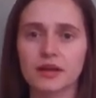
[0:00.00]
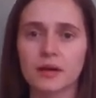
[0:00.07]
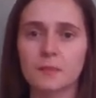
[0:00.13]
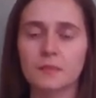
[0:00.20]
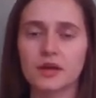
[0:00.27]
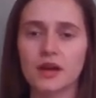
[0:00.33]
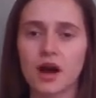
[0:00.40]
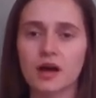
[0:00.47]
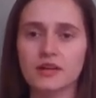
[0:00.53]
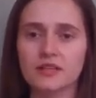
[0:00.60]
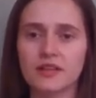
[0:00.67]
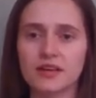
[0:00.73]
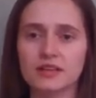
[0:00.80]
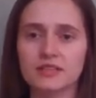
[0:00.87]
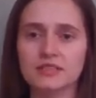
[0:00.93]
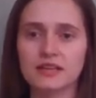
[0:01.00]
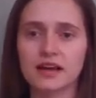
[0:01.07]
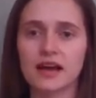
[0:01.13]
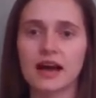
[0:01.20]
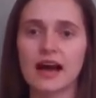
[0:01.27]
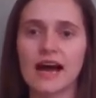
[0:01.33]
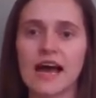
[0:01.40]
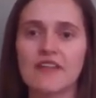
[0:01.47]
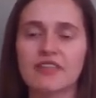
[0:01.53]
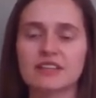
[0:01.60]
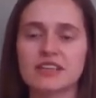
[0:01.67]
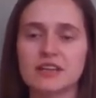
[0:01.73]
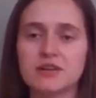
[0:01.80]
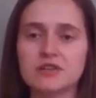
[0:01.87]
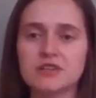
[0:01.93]
Beyond this, I've
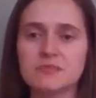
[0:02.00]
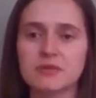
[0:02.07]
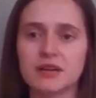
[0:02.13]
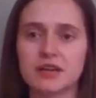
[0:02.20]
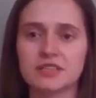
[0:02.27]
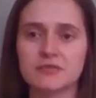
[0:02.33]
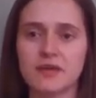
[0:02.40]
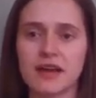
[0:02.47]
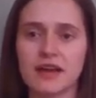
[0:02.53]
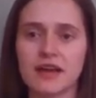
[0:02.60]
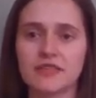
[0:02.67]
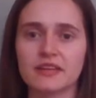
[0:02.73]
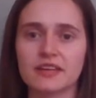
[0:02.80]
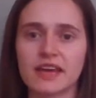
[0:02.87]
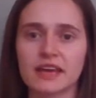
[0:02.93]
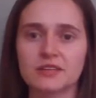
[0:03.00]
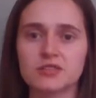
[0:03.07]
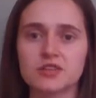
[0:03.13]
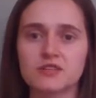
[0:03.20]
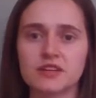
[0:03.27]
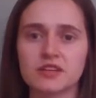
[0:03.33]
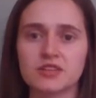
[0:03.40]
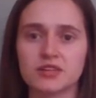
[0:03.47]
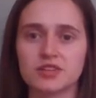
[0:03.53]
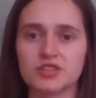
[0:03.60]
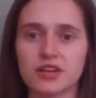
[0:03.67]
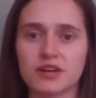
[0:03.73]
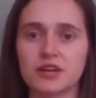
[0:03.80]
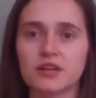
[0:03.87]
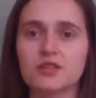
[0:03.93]
continued to participate in the Cancer Research
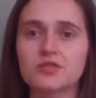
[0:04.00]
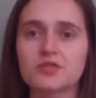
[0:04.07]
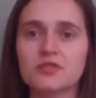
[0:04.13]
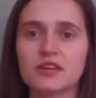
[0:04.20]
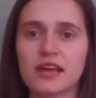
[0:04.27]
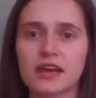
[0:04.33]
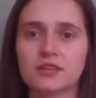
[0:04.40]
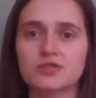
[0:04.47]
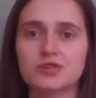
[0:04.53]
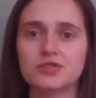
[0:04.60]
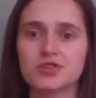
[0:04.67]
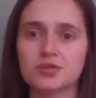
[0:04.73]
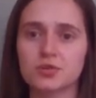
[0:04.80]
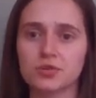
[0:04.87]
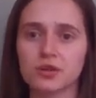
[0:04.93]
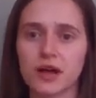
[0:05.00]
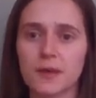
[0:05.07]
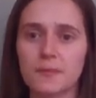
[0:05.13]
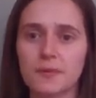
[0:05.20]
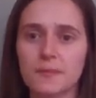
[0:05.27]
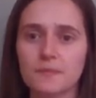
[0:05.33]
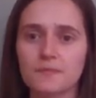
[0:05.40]
Center through the Cancer Journal Club.